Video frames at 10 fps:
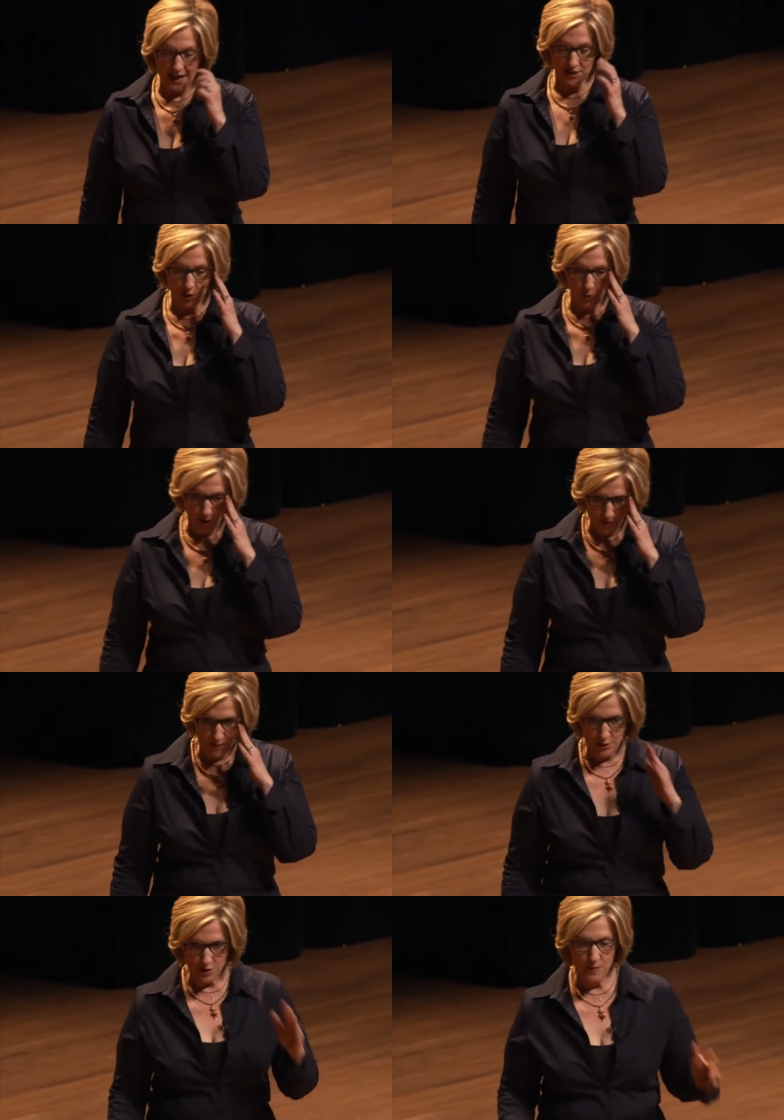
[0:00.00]
And so, what do
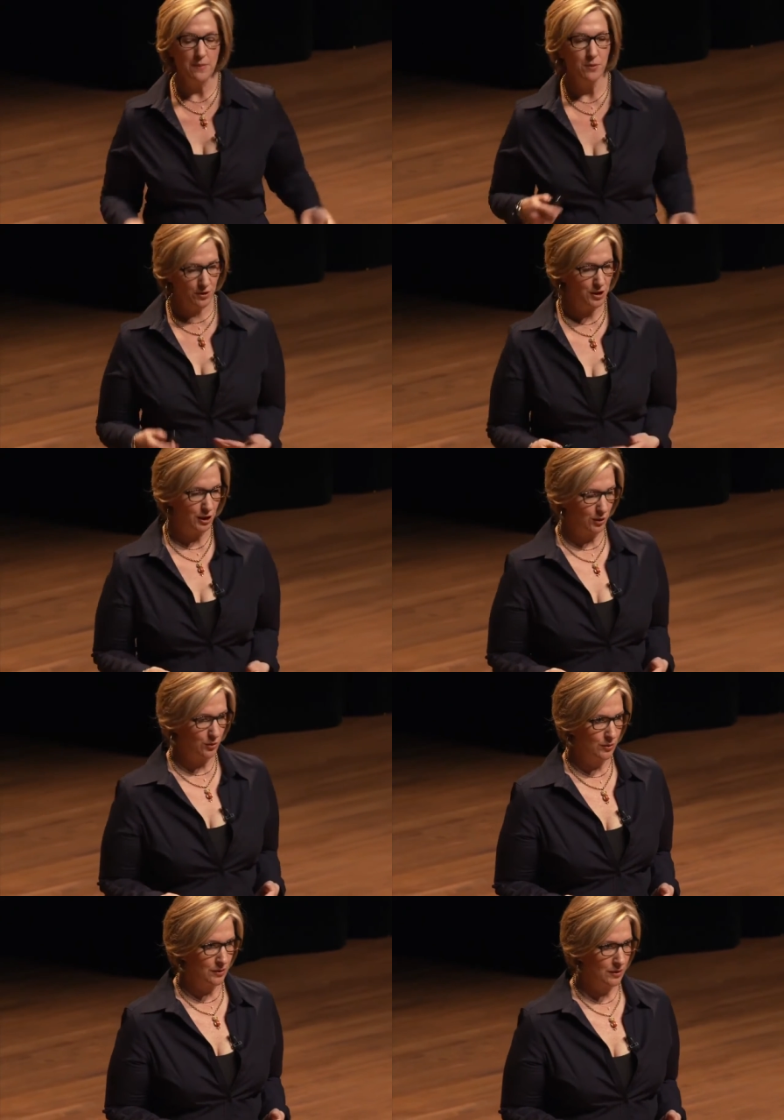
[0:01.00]
most people
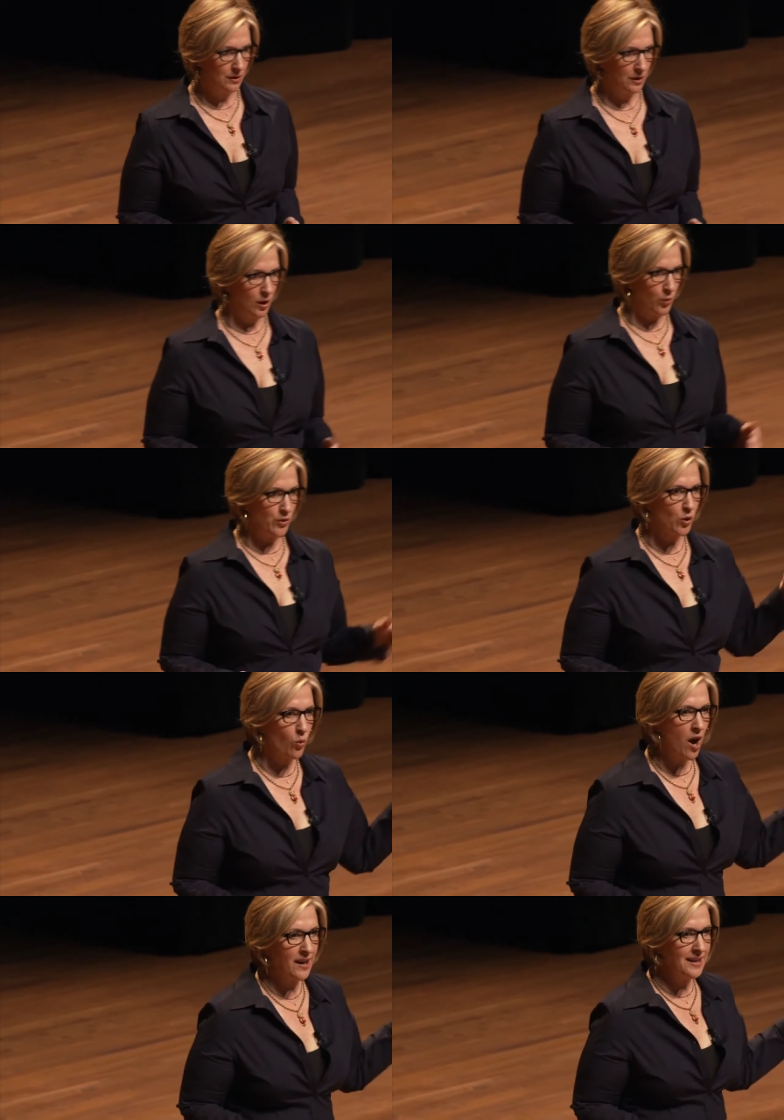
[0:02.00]
do when they're
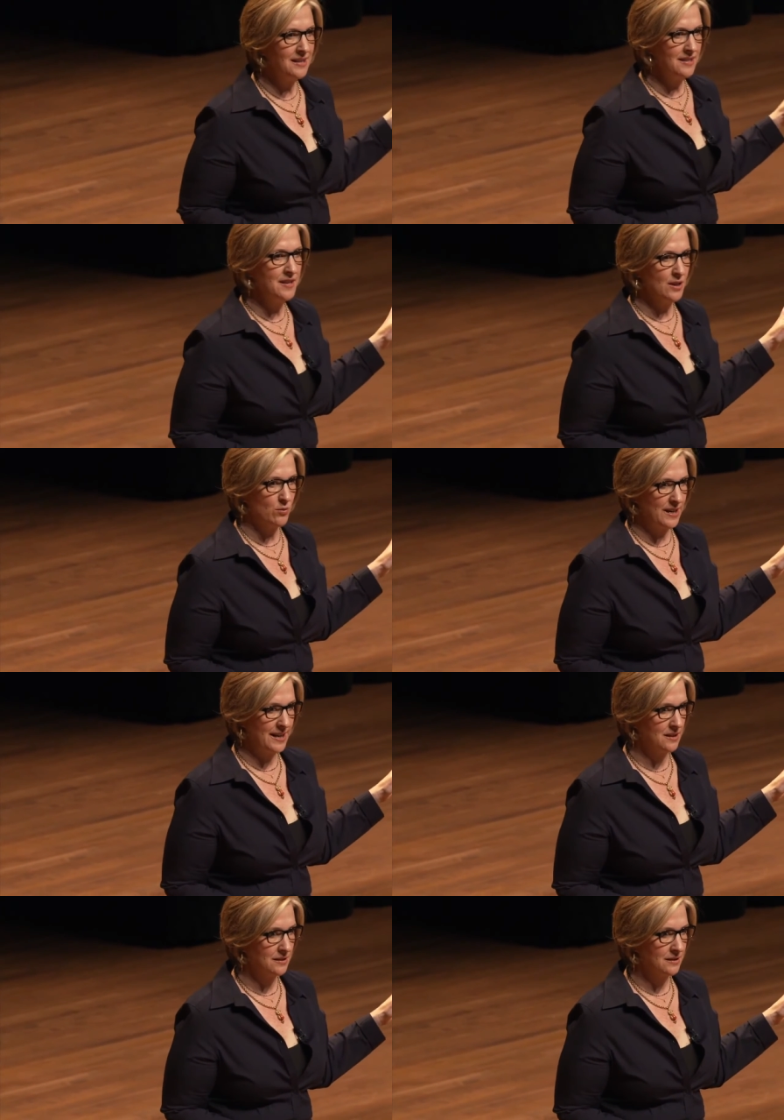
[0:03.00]
walking into the
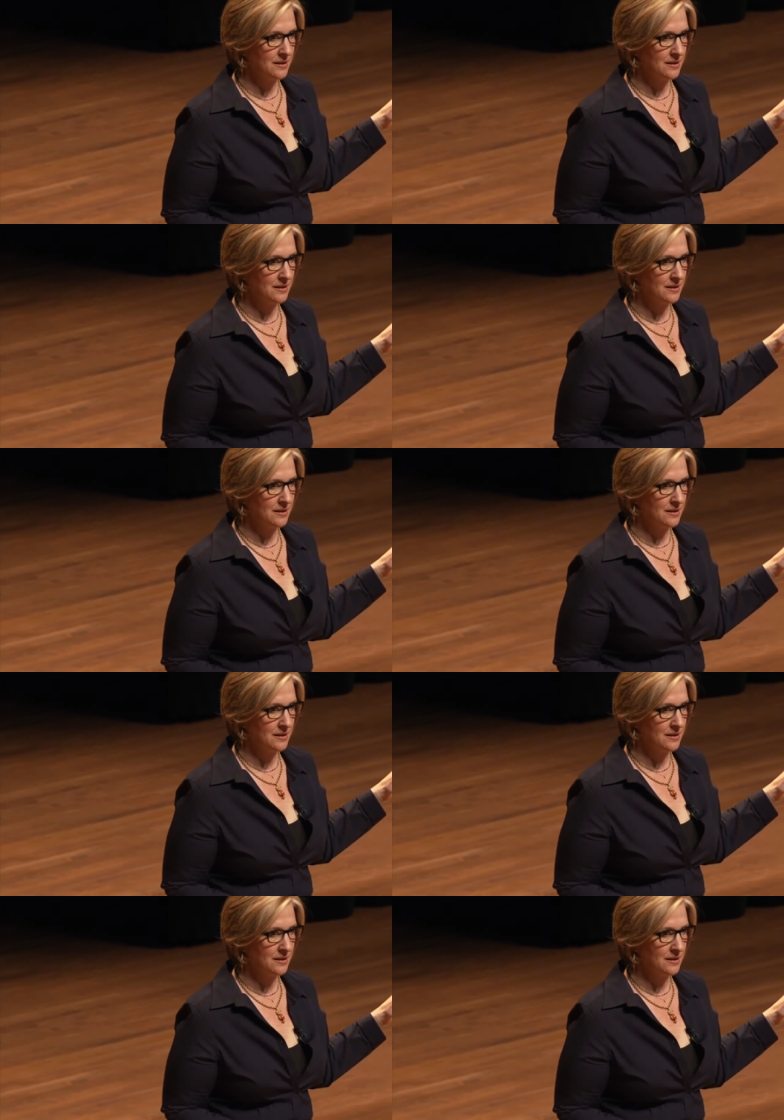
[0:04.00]
arena